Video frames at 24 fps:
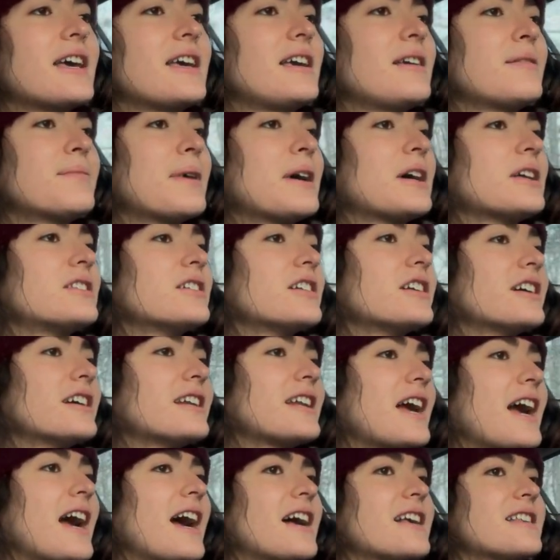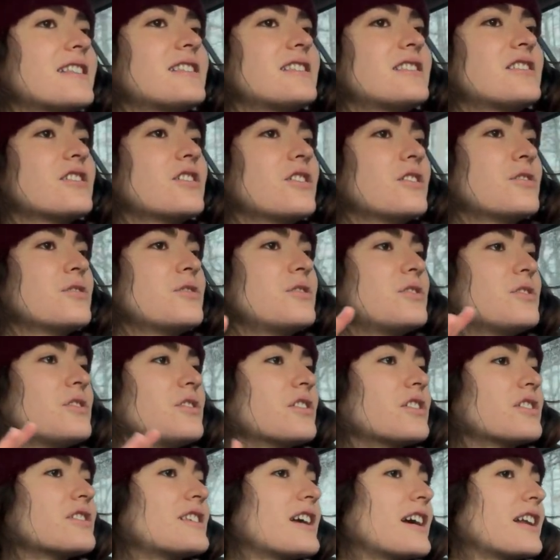emailed her and asked to go to
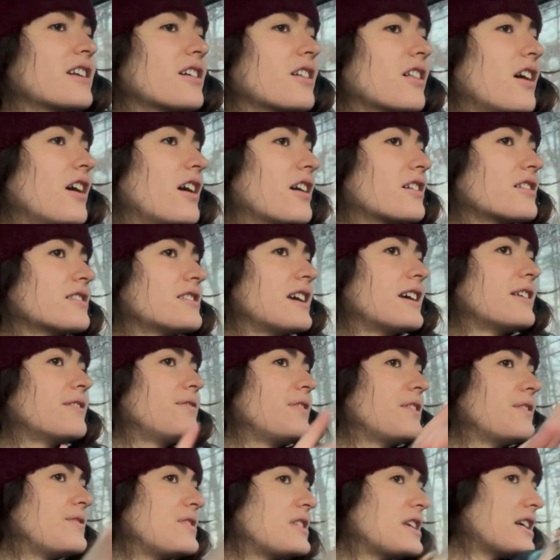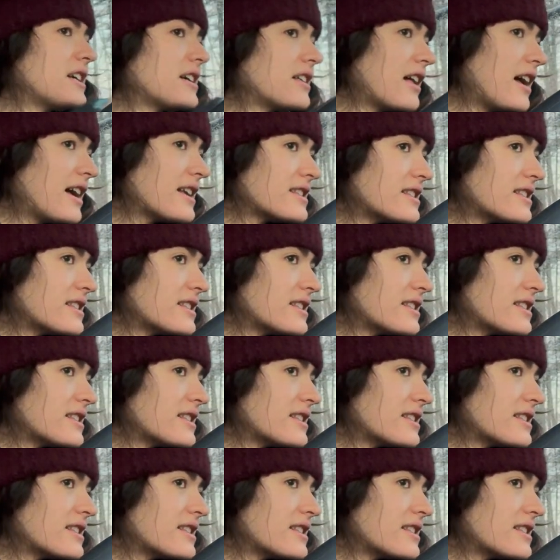her 10:15 class